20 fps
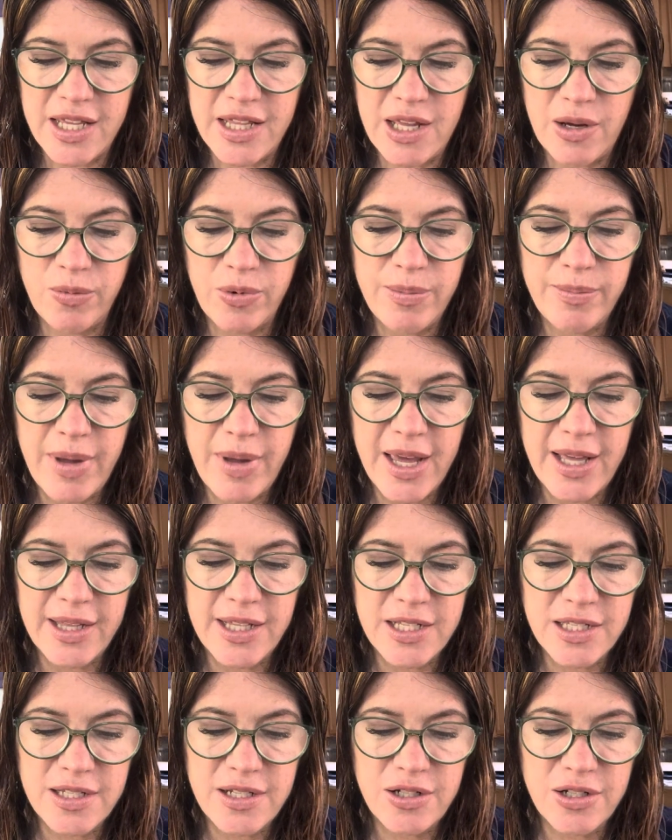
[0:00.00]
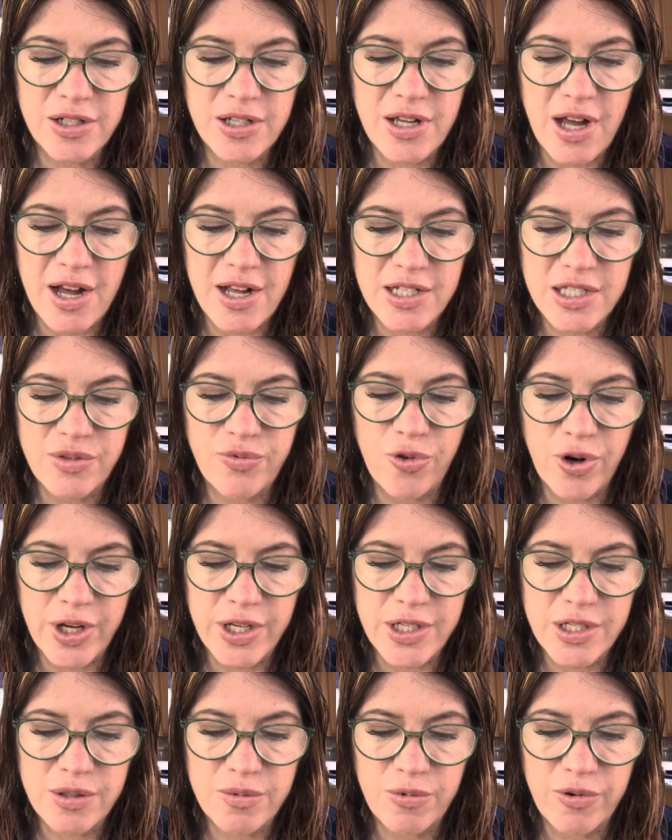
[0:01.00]
that we may listen to God's
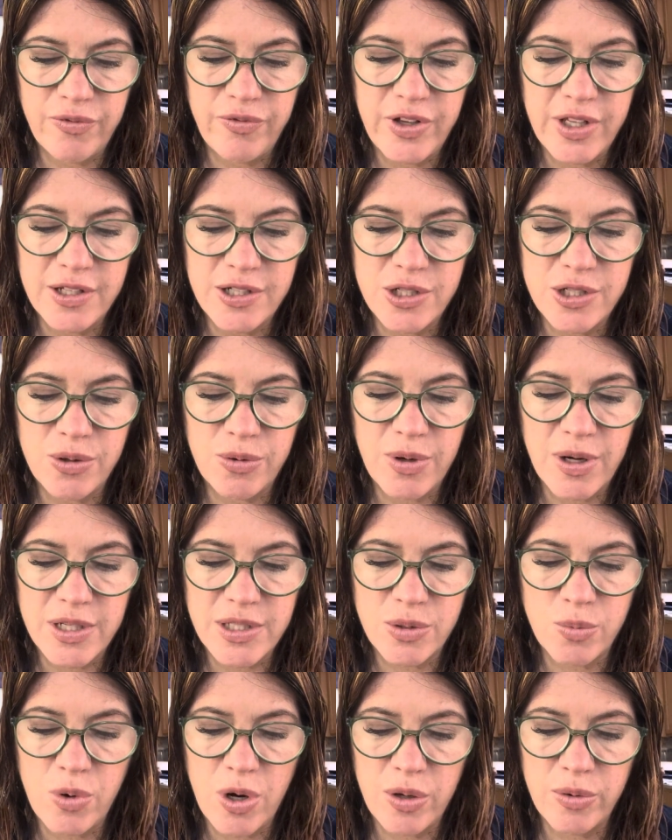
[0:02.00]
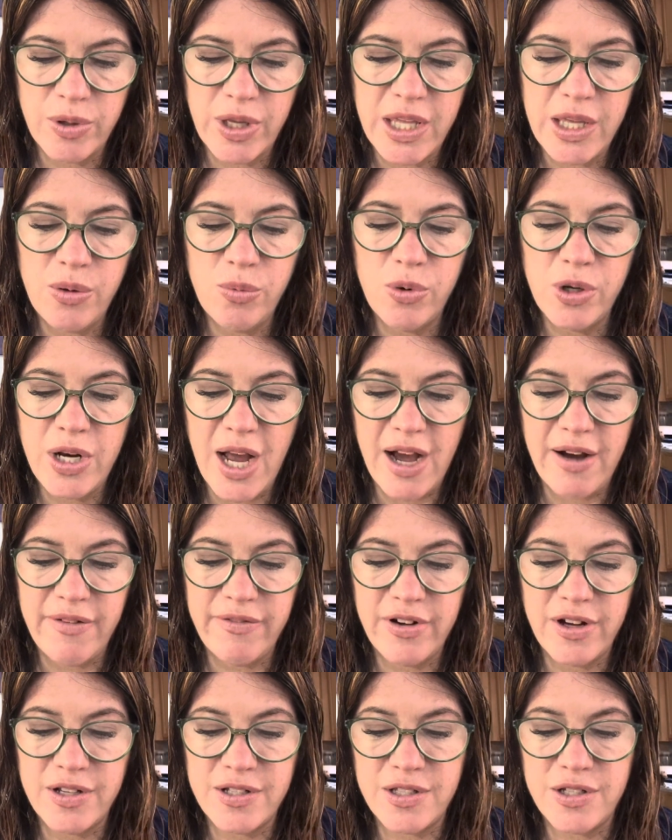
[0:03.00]
voice reveal to us what he would have
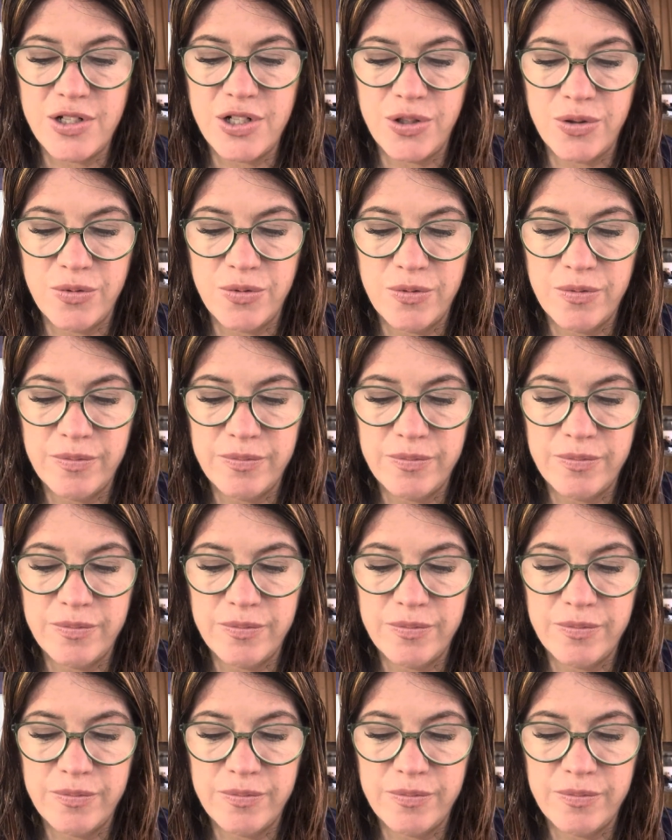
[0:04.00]
us do.